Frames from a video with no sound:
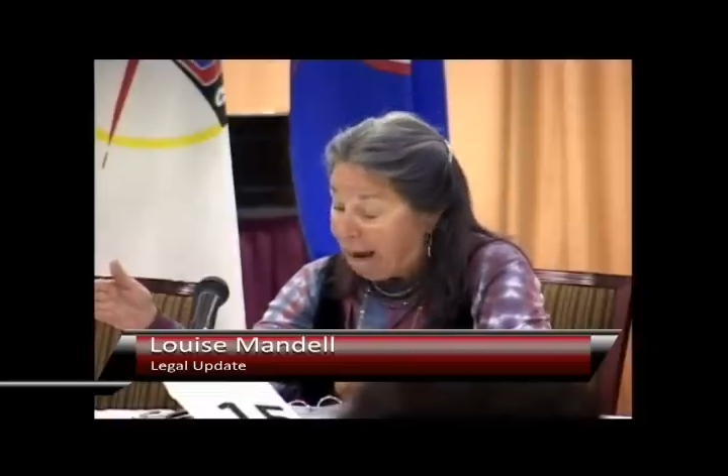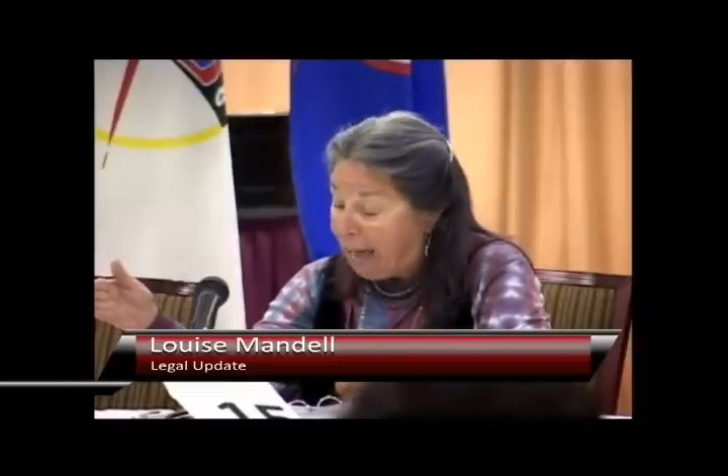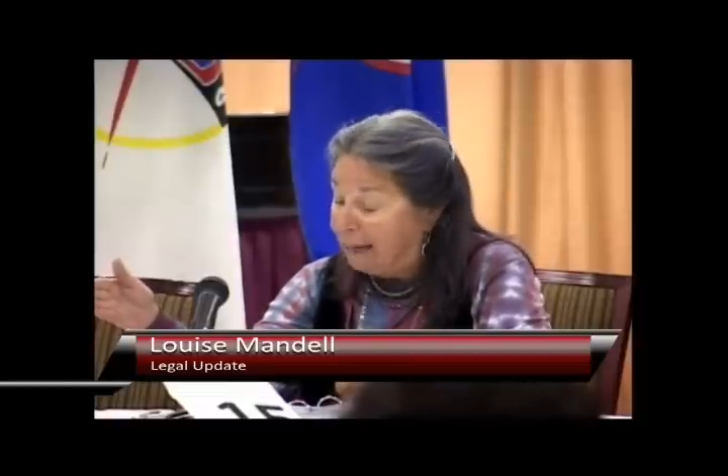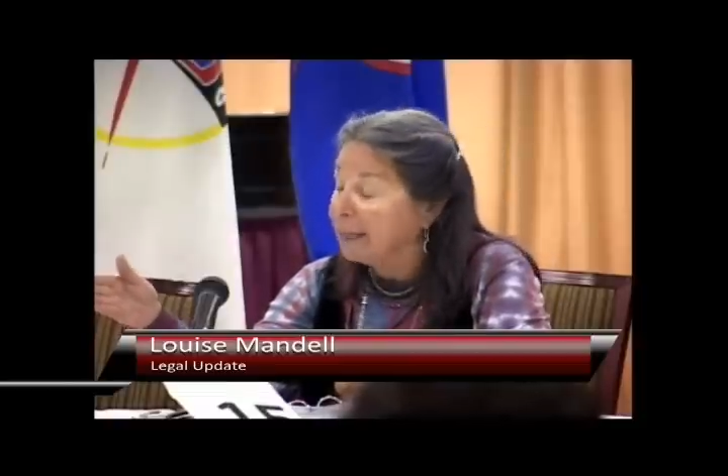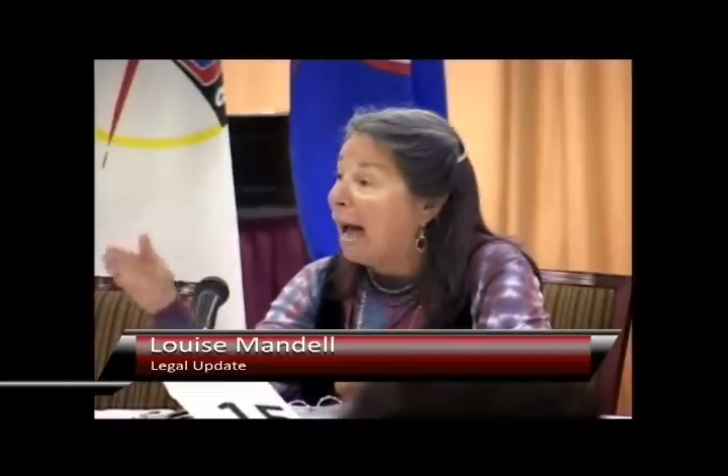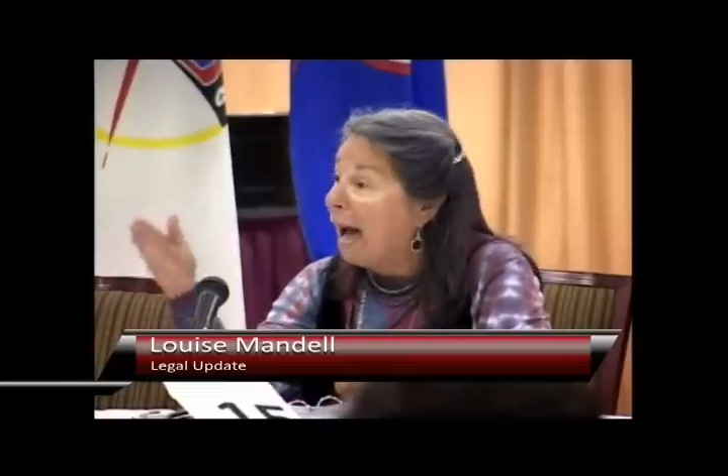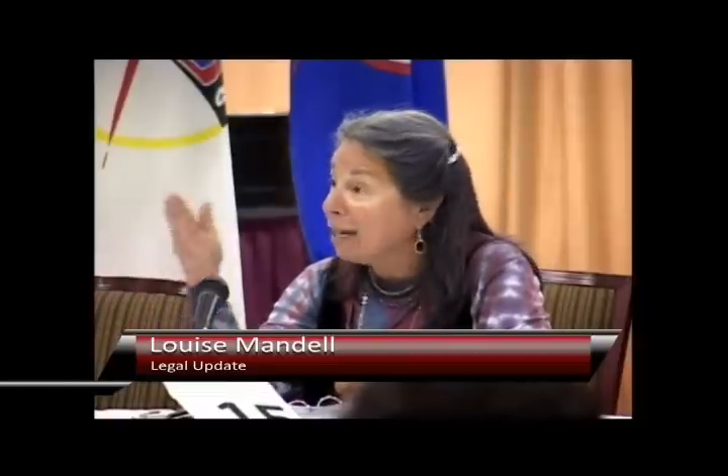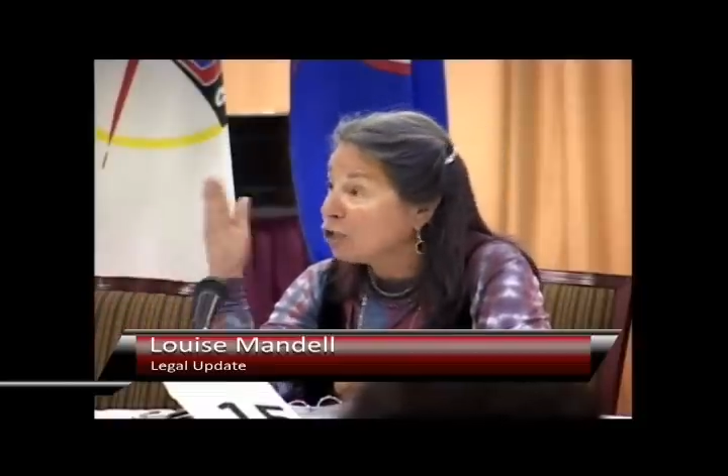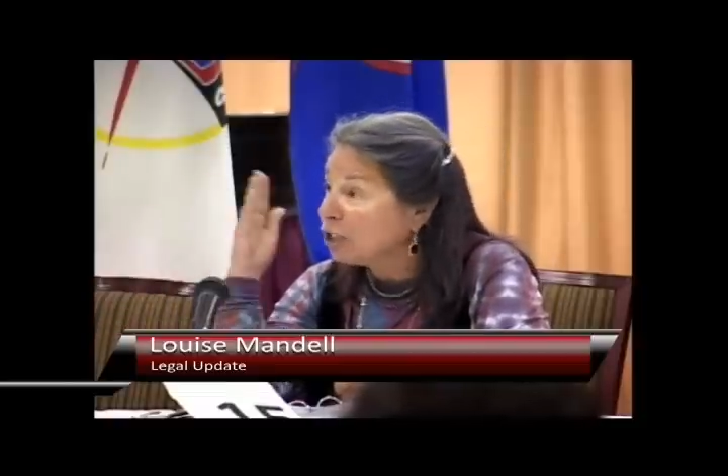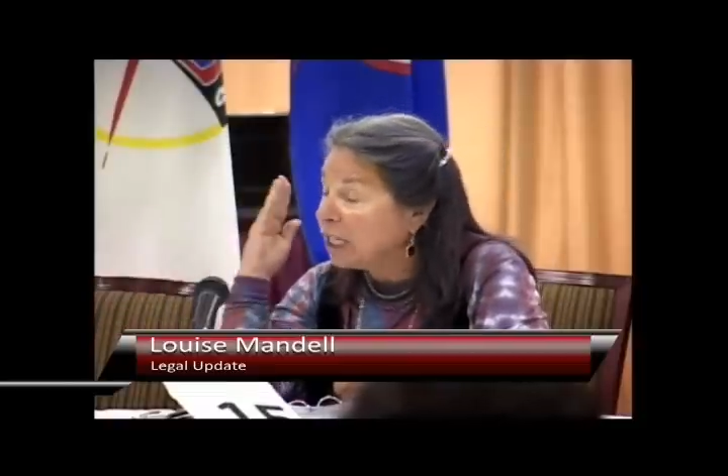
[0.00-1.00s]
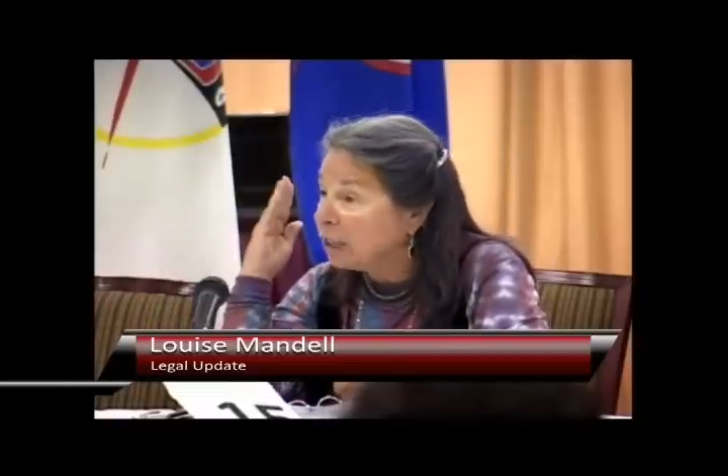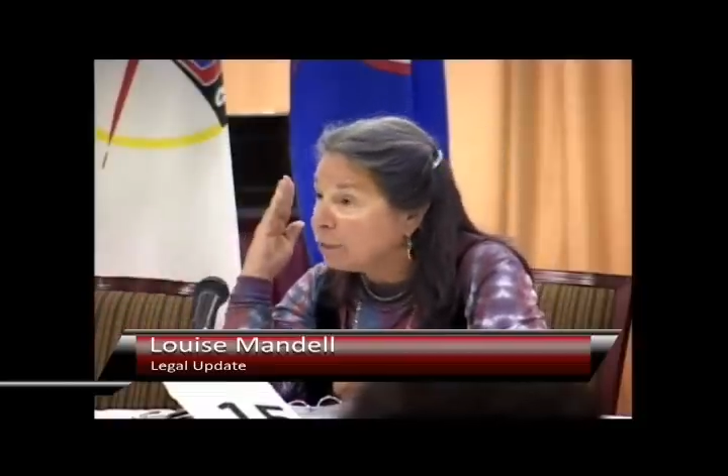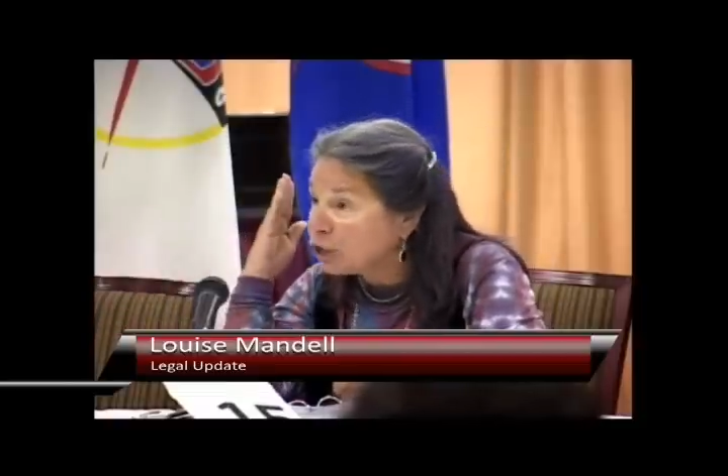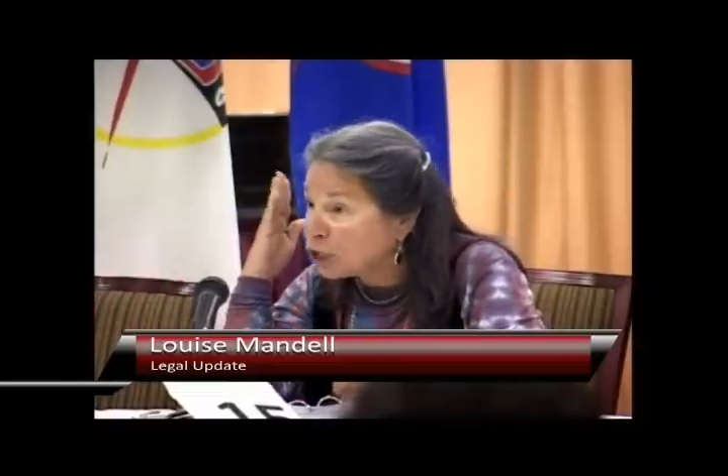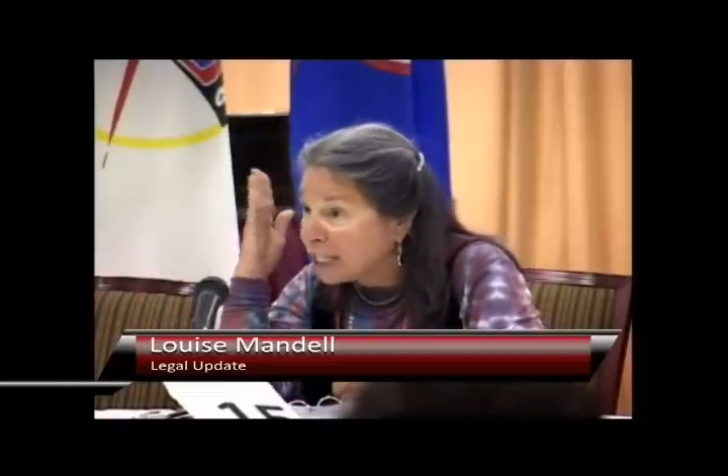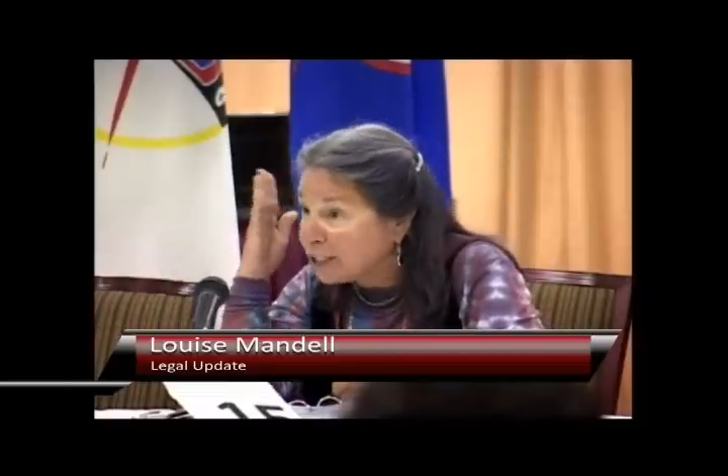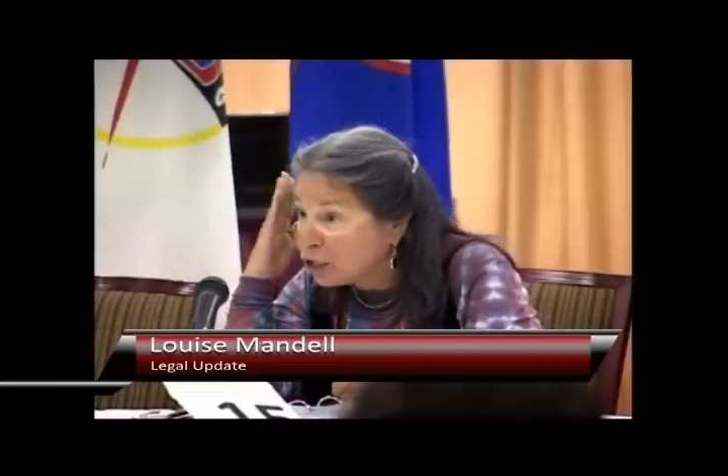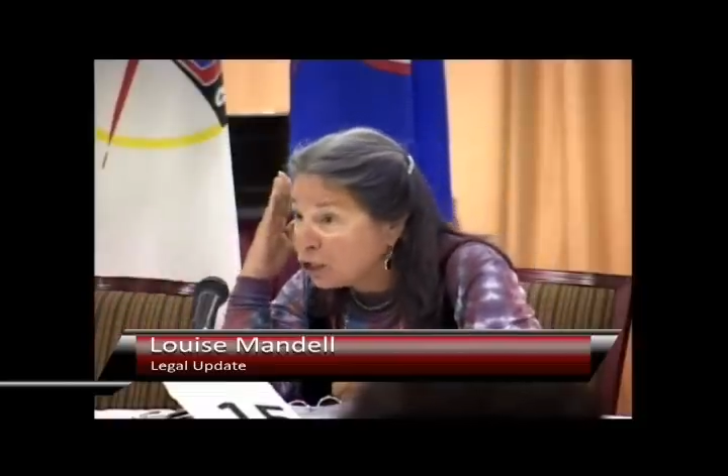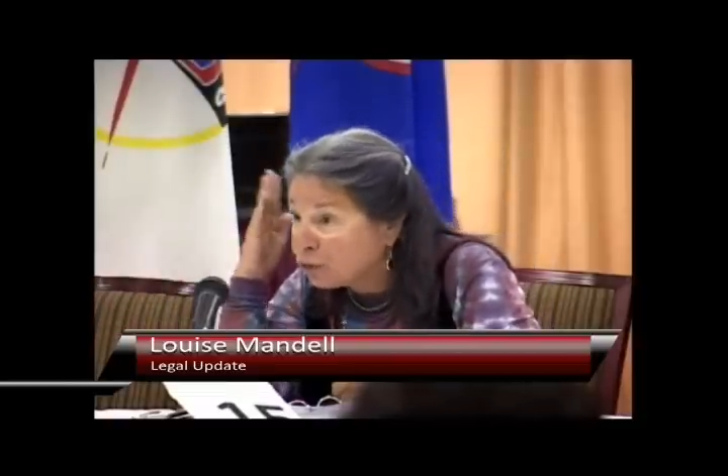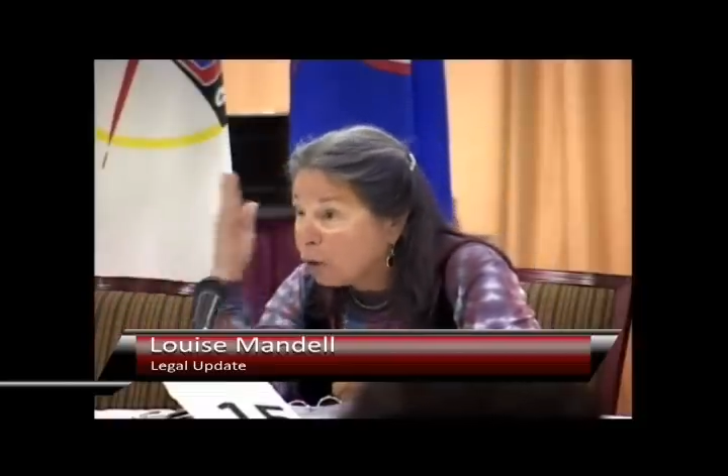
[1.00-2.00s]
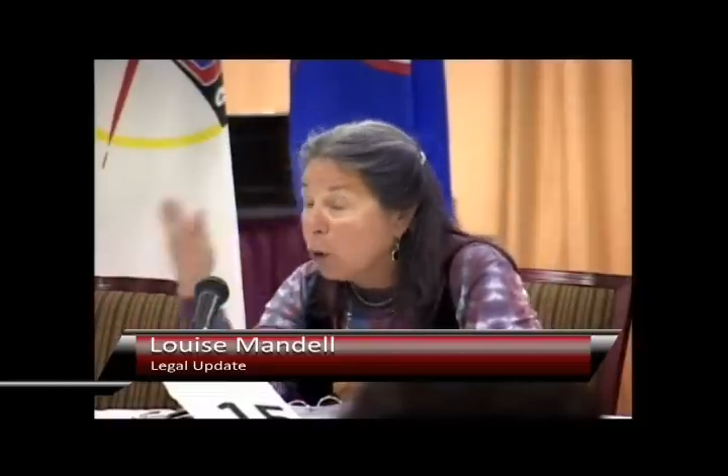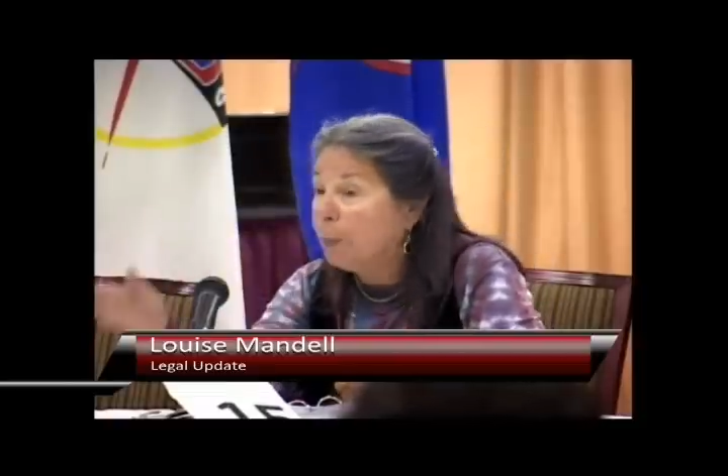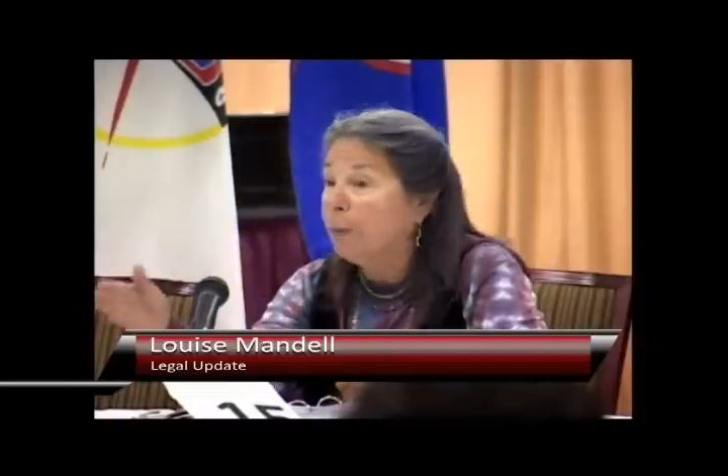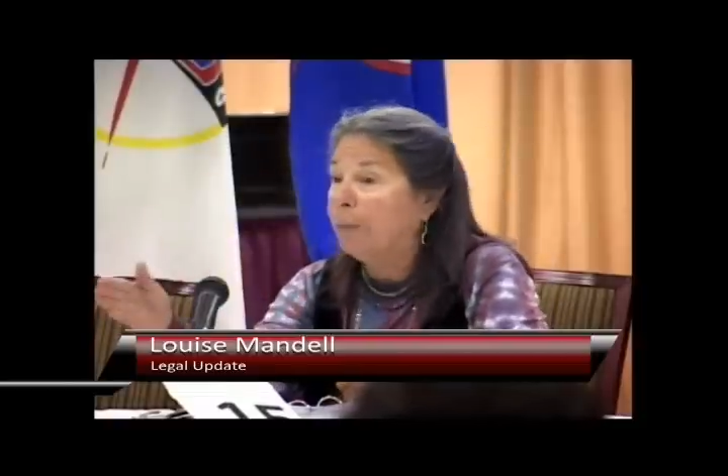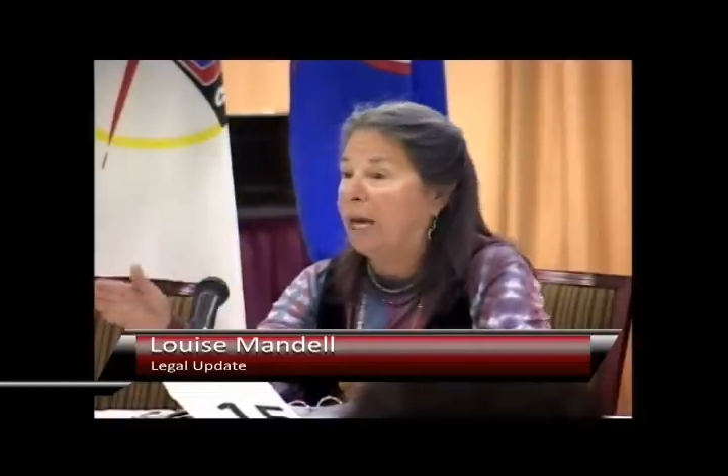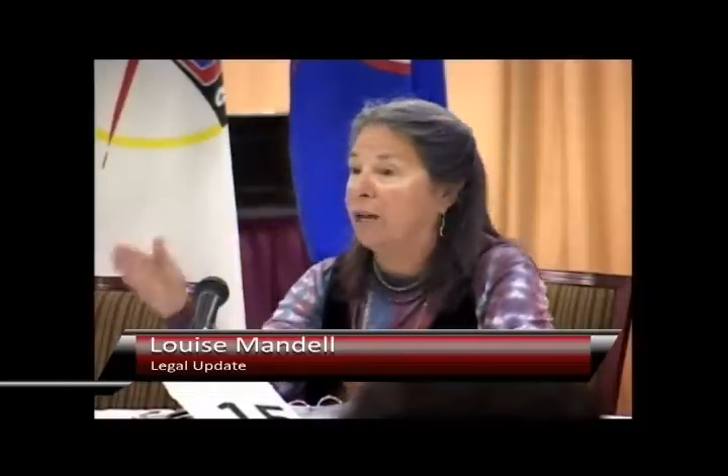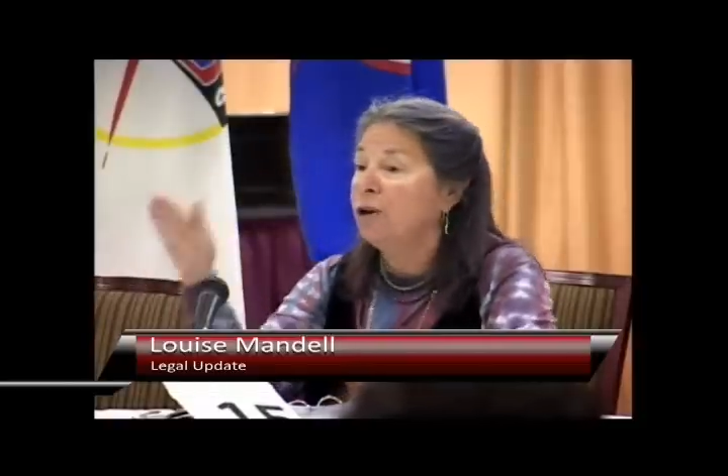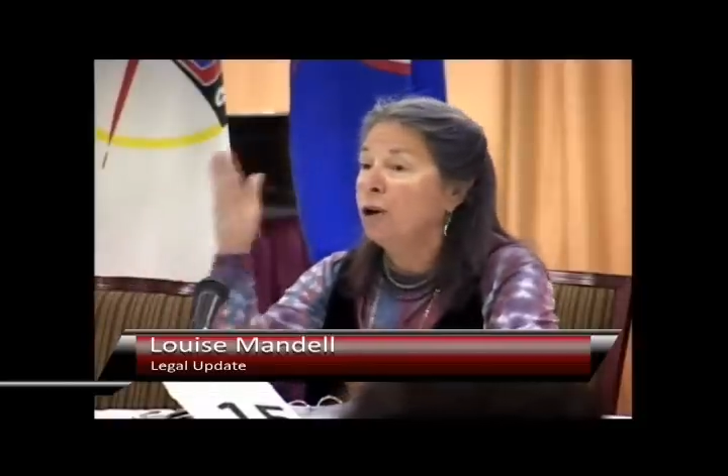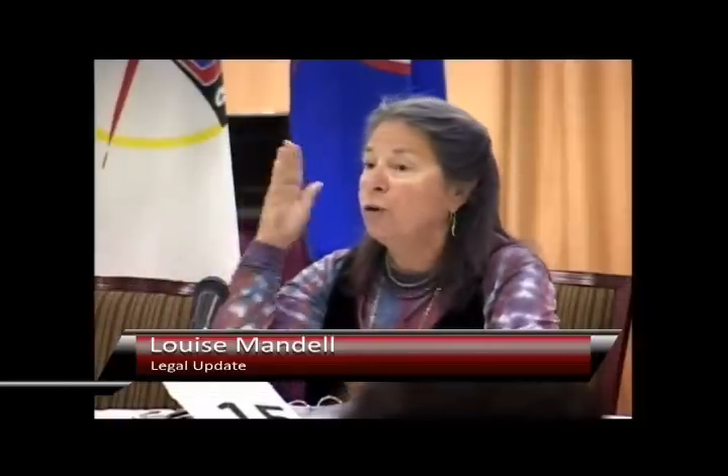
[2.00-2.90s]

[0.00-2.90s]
And actually, it was Justice Groberman